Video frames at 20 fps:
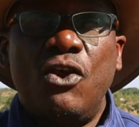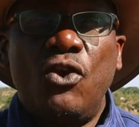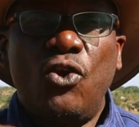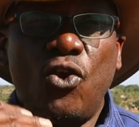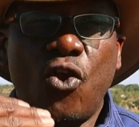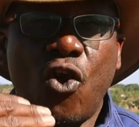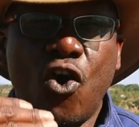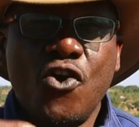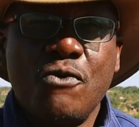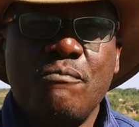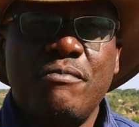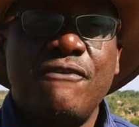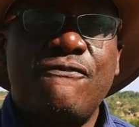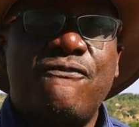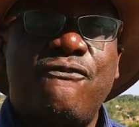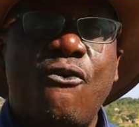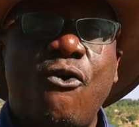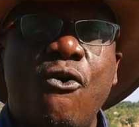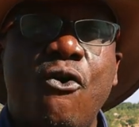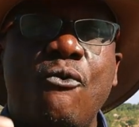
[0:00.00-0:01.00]
long
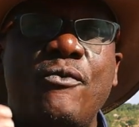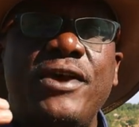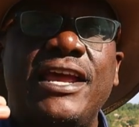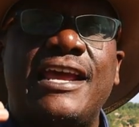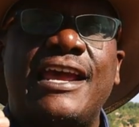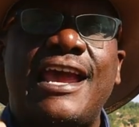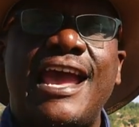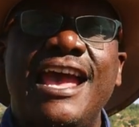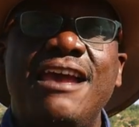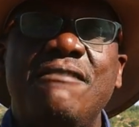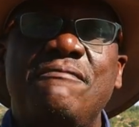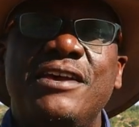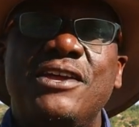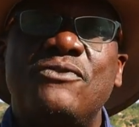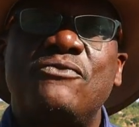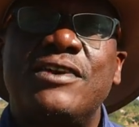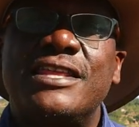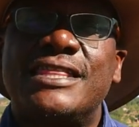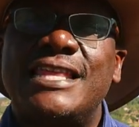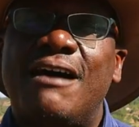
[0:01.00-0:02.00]
before we came
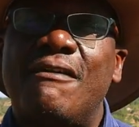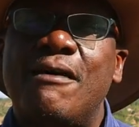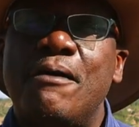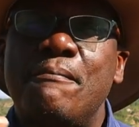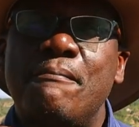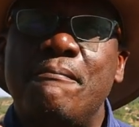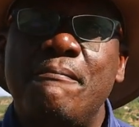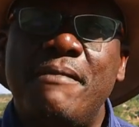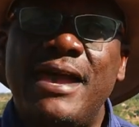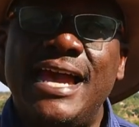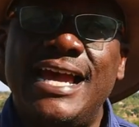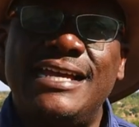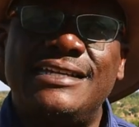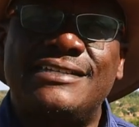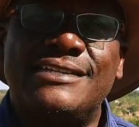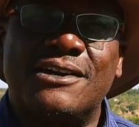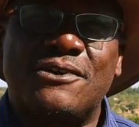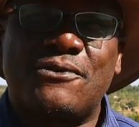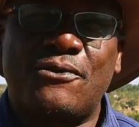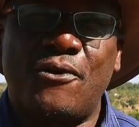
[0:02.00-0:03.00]
in with our
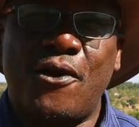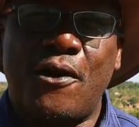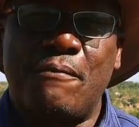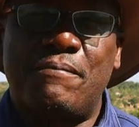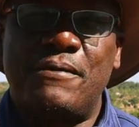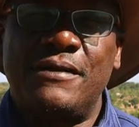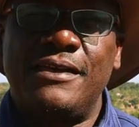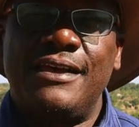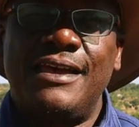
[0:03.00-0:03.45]
major crop,